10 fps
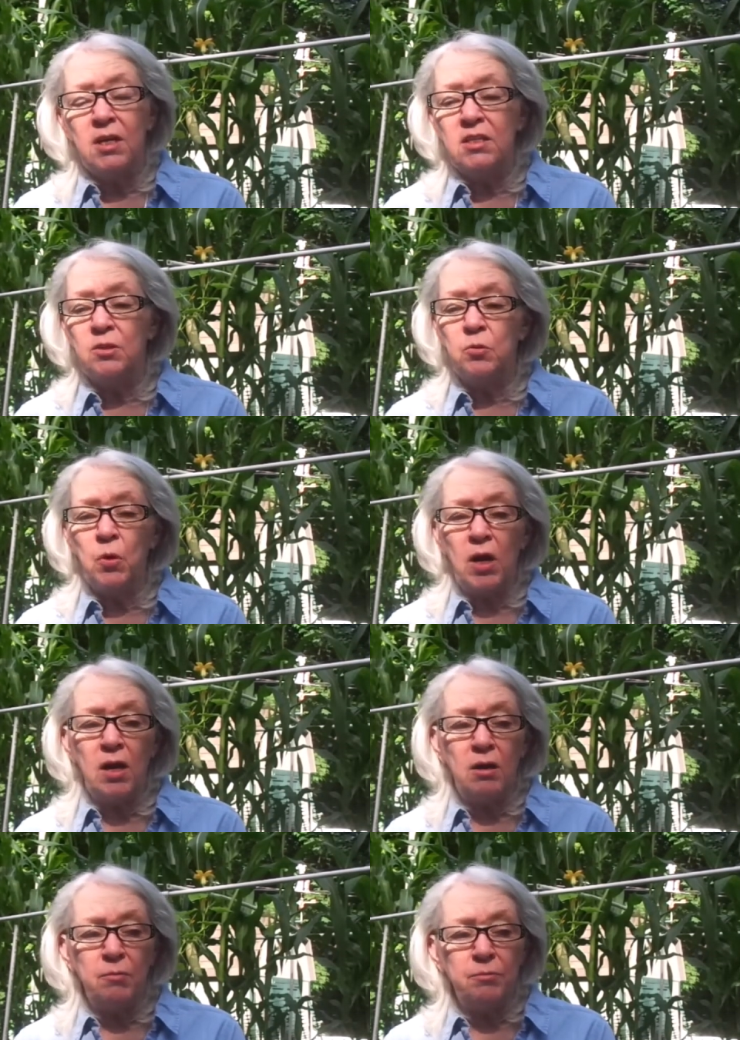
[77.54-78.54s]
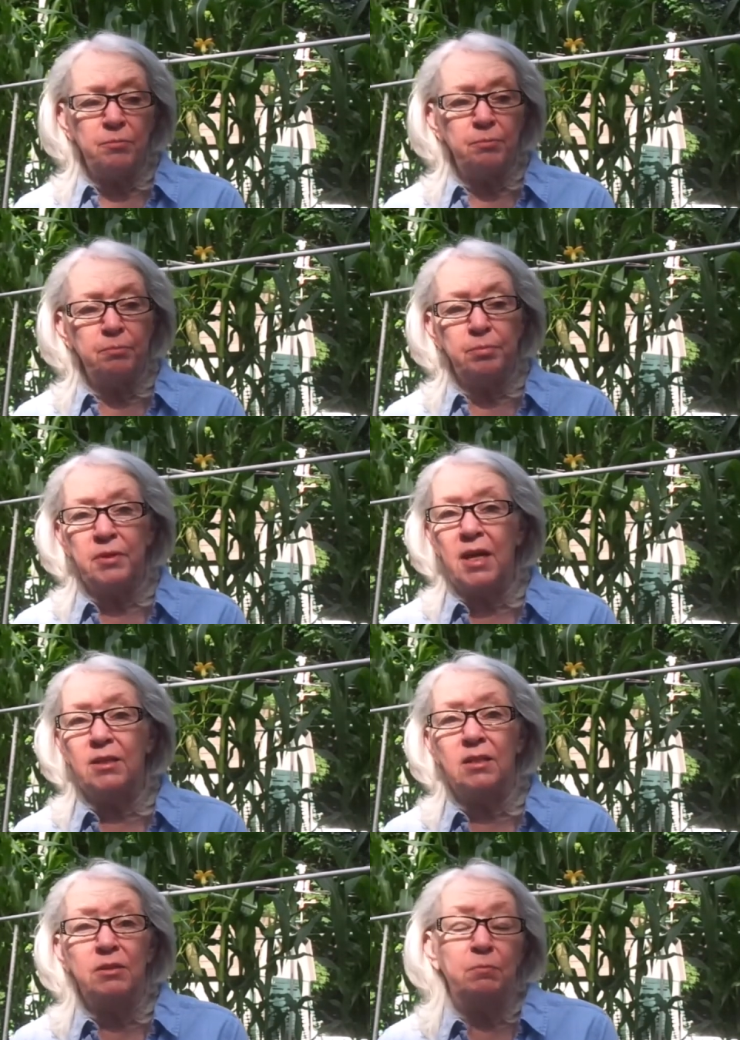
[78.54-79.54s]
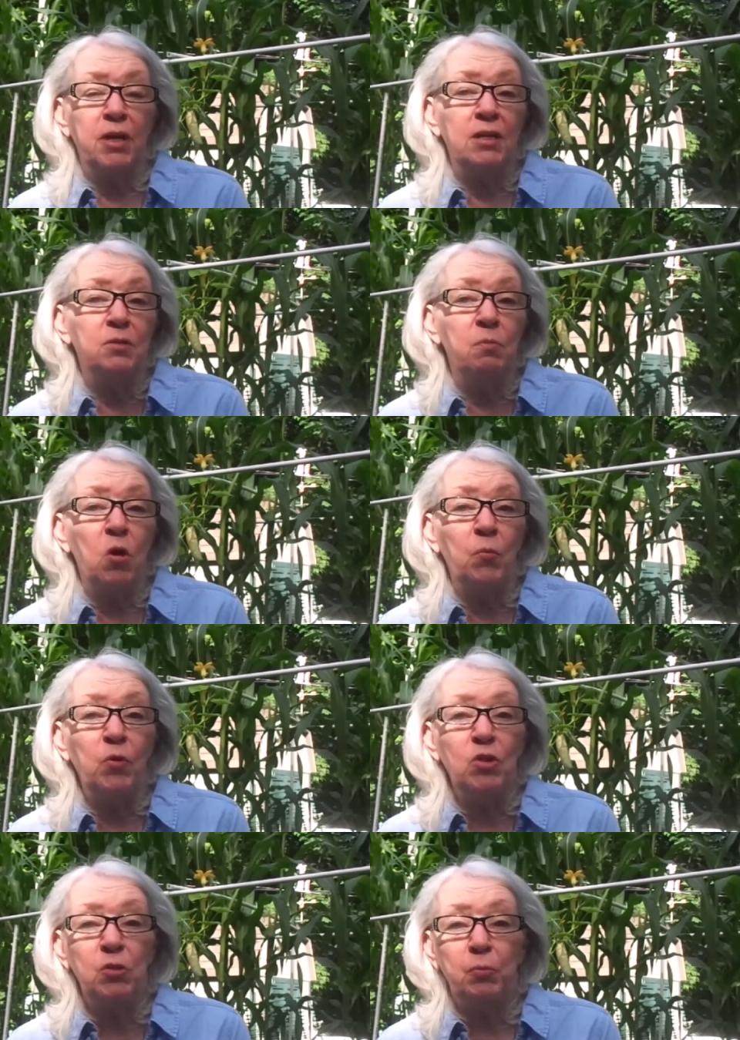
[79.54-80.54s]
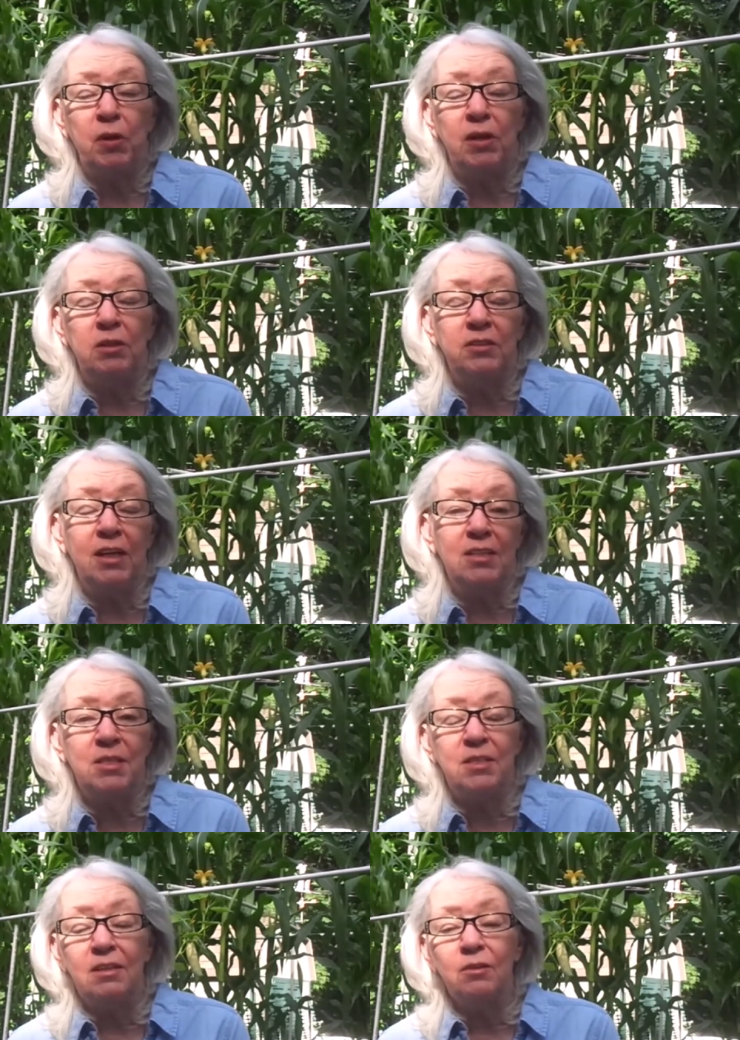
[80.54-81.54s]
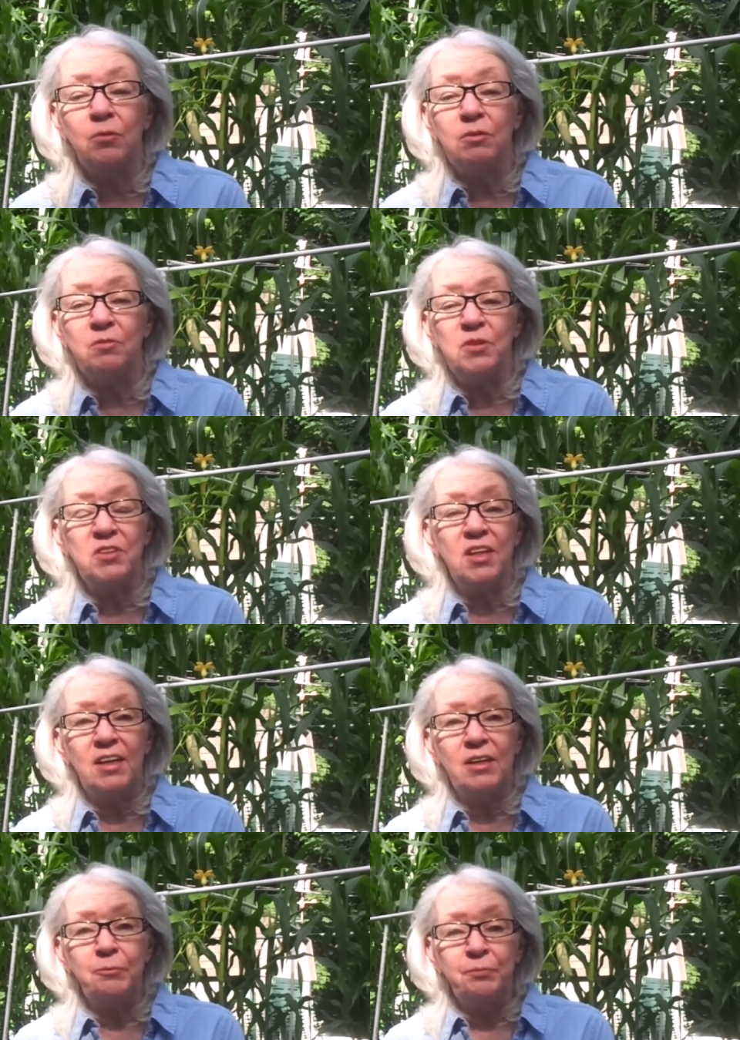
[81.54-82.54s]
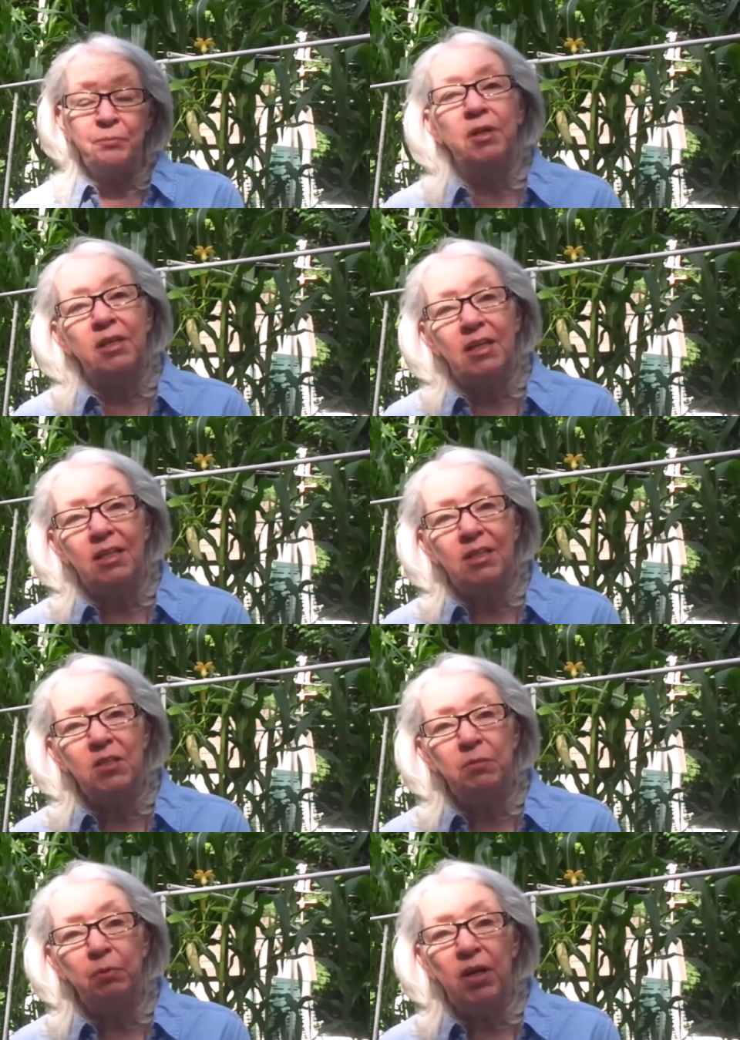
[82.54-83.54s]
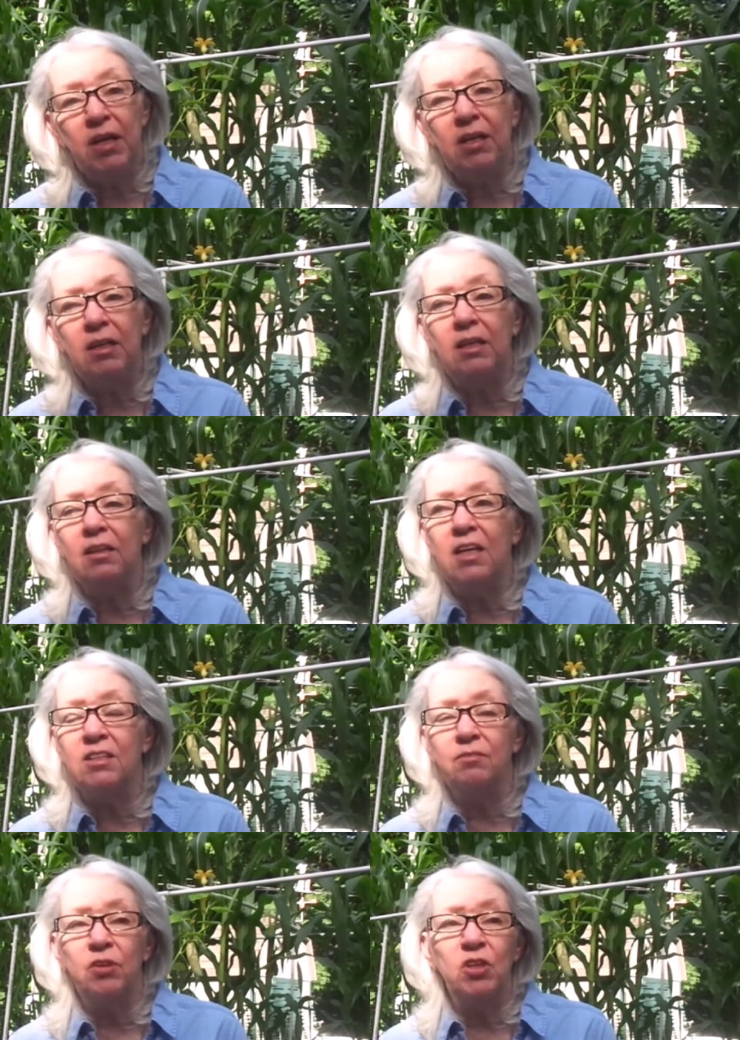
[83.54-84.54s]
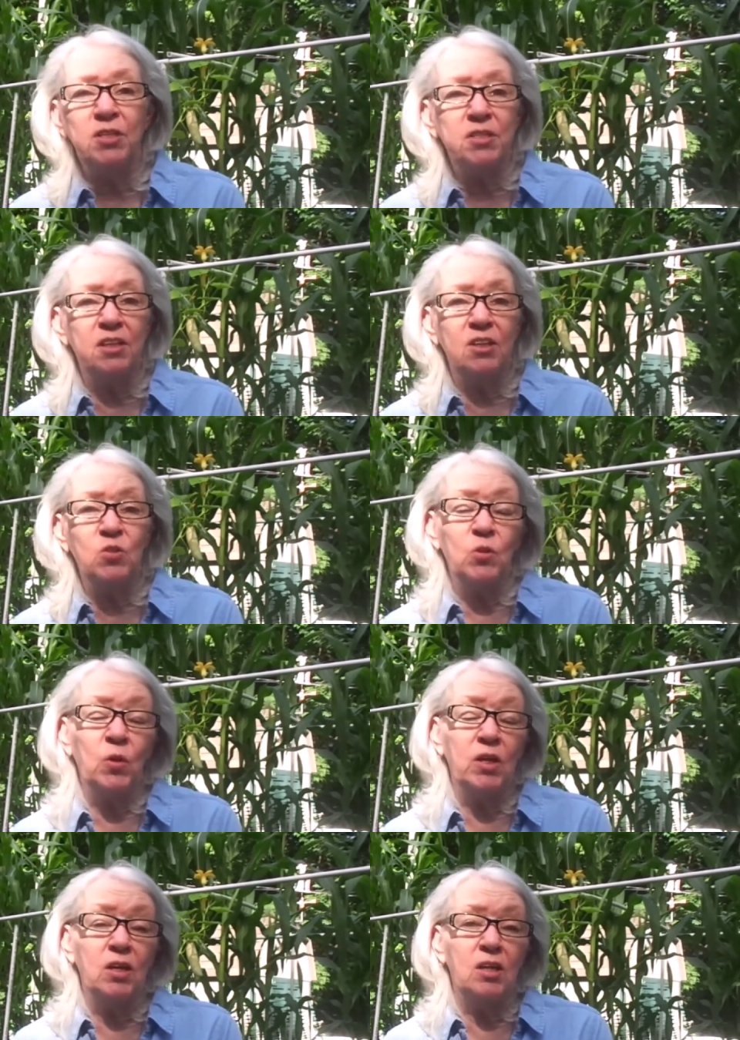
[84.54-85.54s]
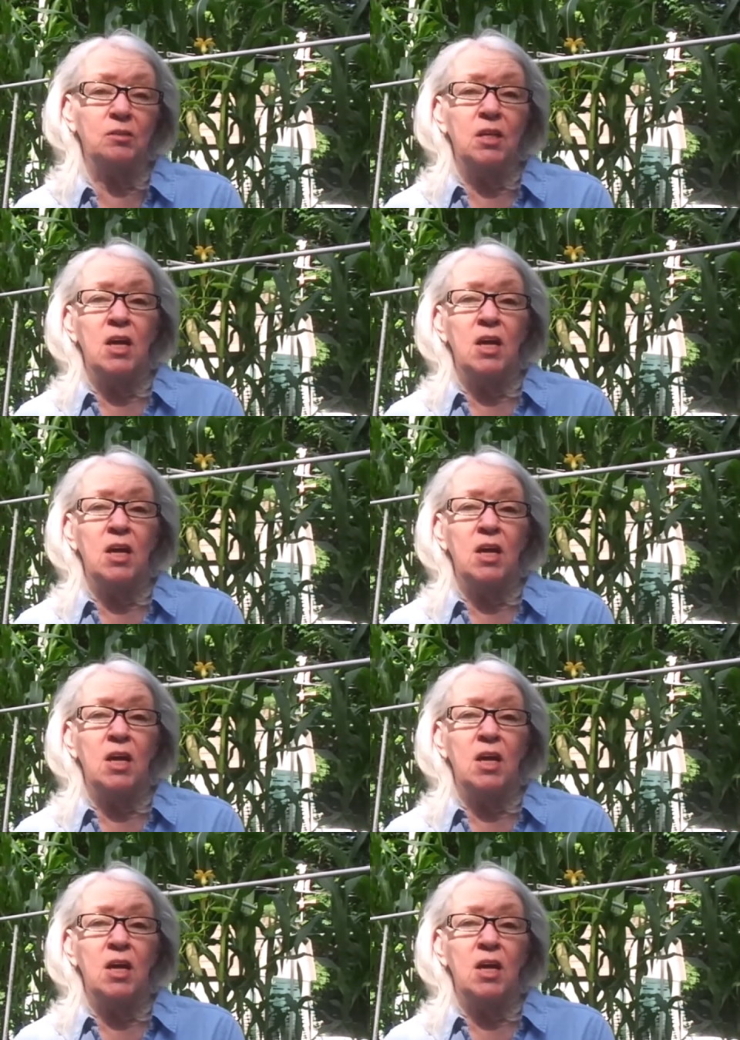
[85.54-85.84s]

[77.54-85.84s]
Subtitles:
You plant a small bush. It probably looks like a stick when you first get it. Plant it in the spring. It likes very acidic soil.